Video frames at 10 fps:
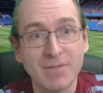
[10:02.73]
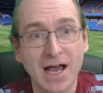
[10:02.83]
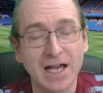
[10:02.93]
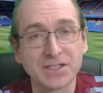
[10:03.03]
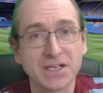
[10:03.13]

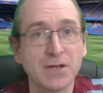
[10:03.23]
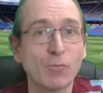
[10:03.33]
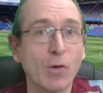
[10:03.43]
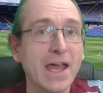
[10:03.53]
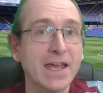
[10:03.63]
has a
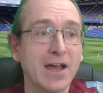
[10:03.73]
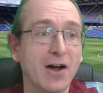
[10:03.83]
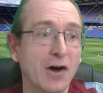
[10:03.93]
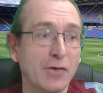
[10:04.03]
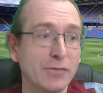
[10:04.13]
way
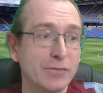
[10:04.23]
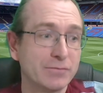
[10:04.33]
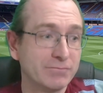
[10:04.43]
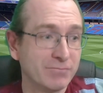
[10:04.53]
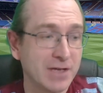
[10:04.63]
of
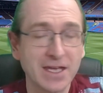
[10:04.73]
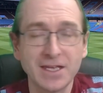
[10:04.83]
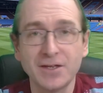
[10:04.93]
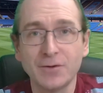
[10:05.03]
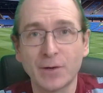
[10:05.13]

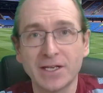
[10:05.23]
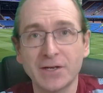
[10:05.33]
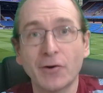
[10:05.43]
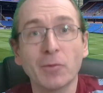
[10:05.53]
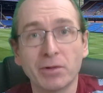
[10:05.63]
kicking you when
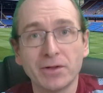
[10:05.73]
you're up.